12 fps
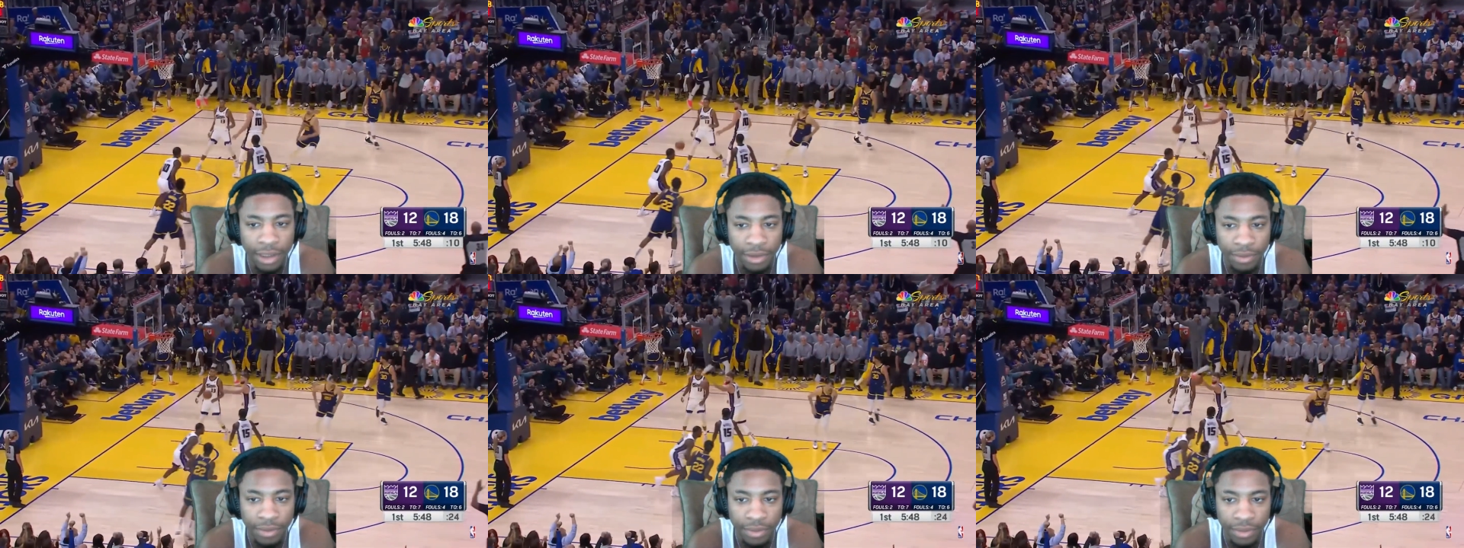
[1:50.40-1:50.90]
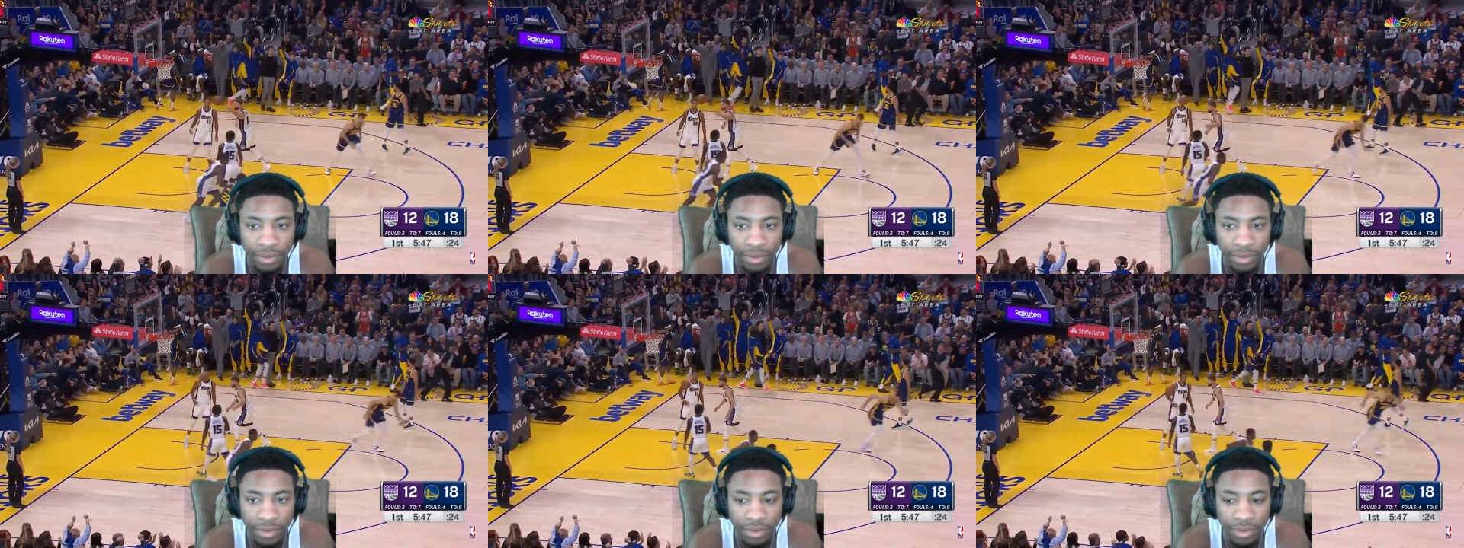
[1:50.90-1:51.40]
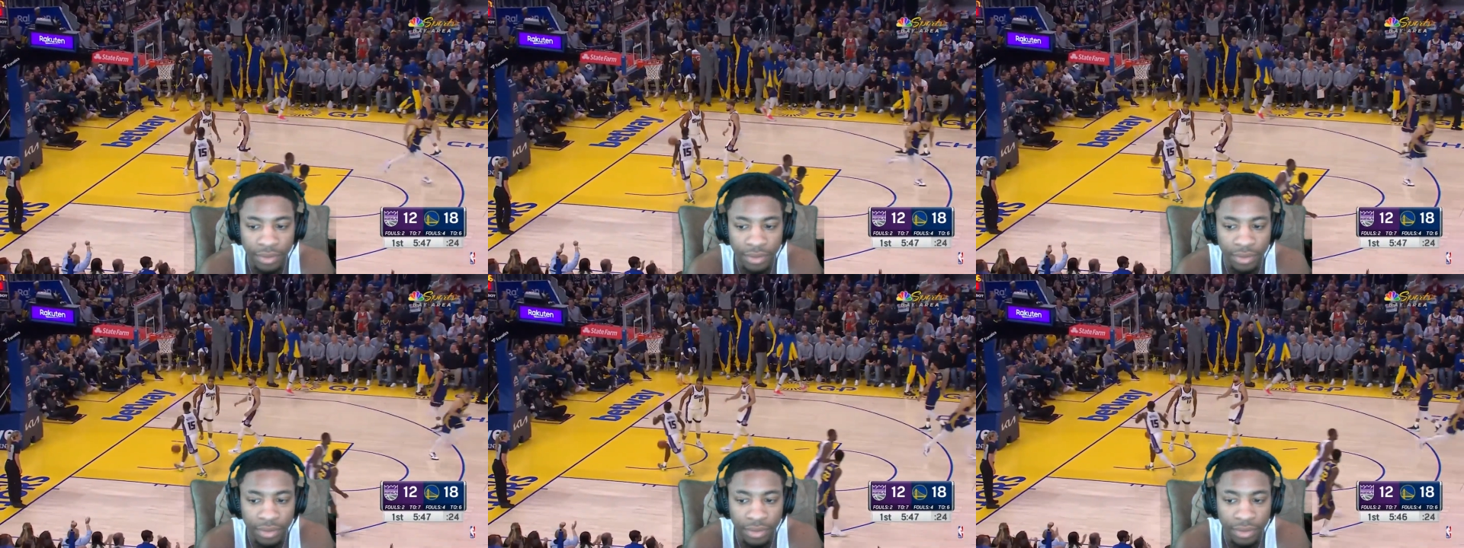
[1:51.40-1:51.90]

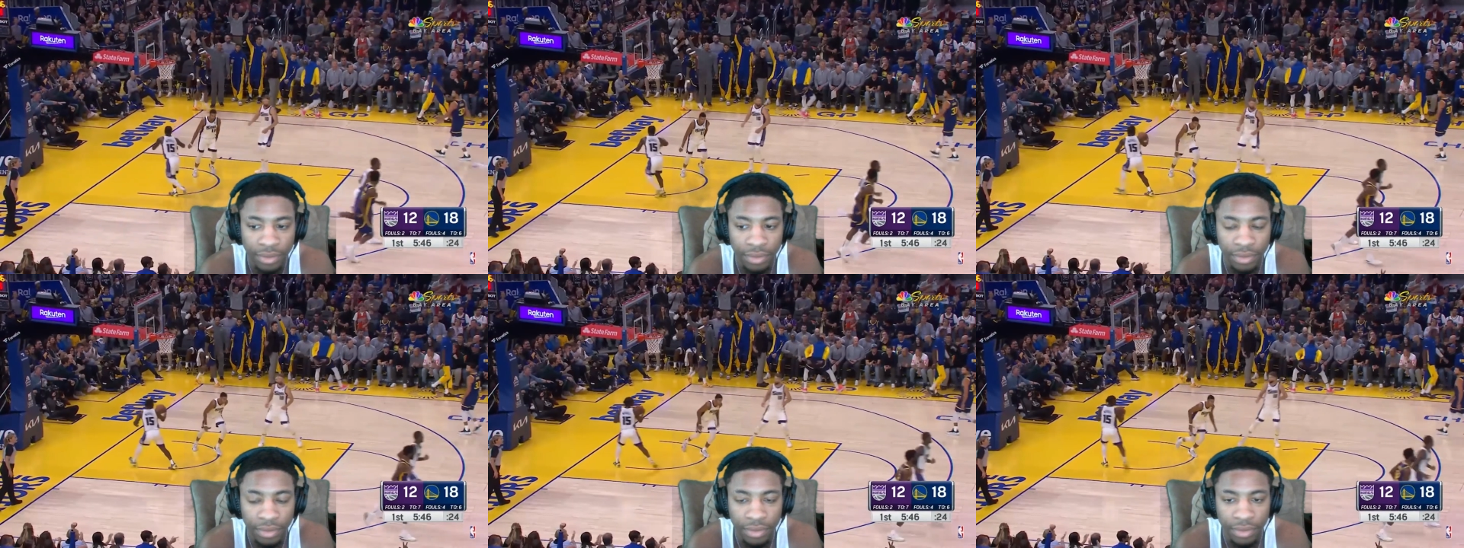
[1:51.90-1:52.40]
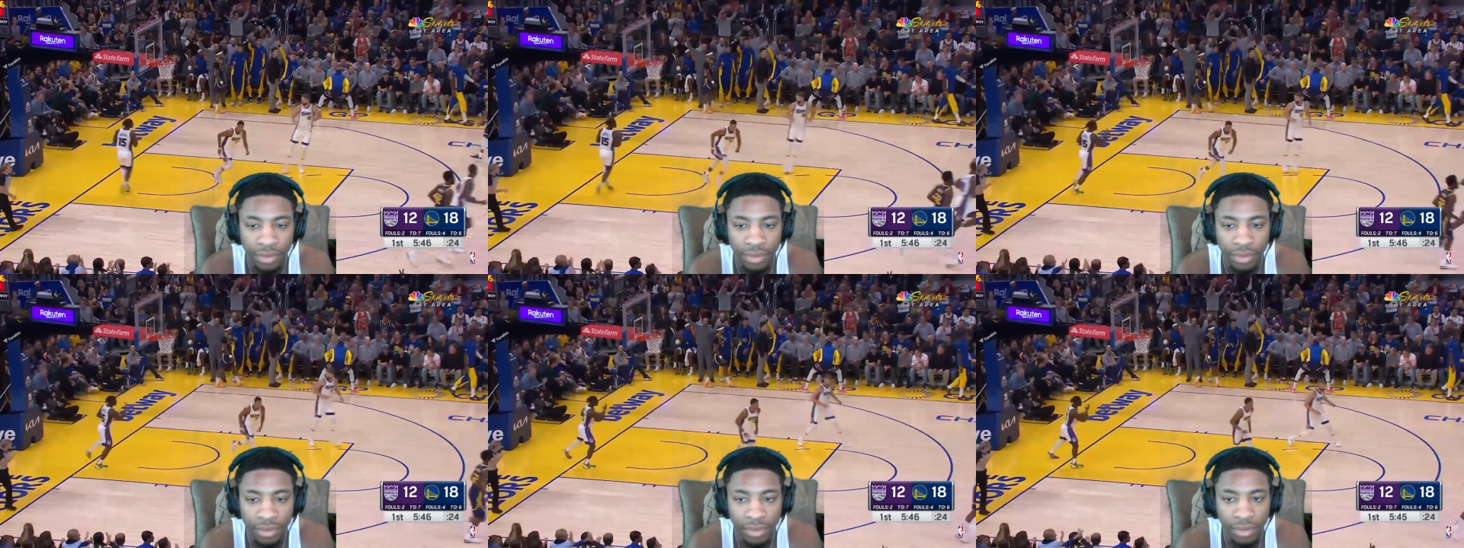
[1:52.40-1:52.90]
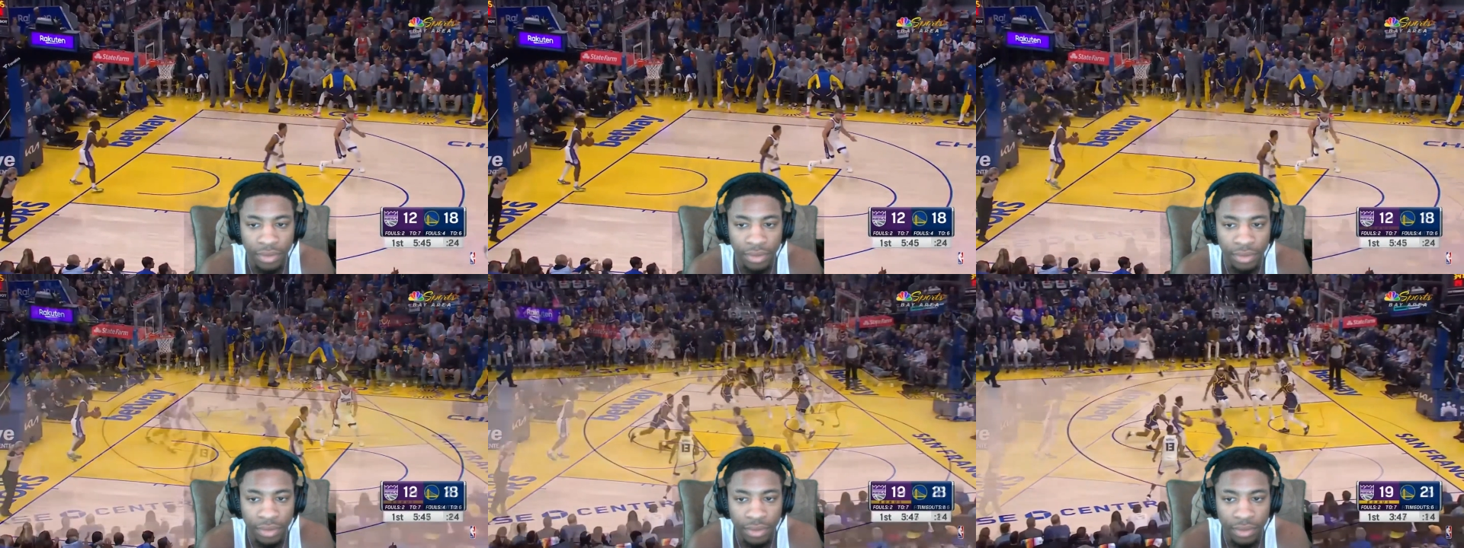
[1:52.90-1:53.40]

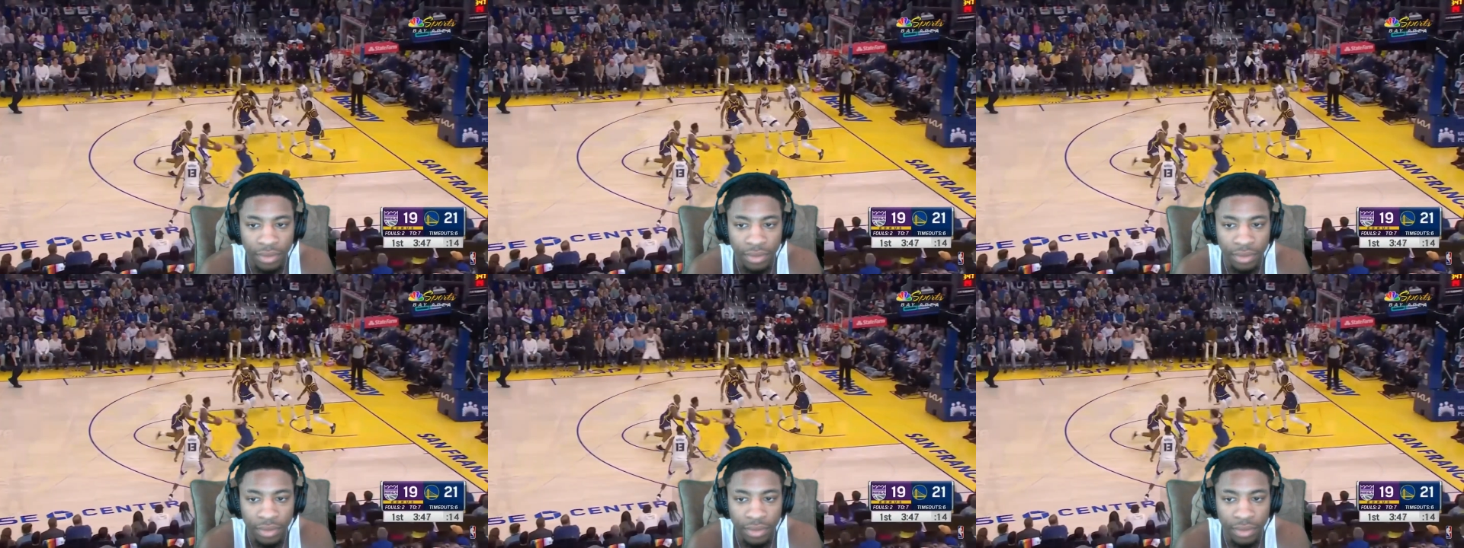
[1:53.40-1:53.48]
Nothing is said.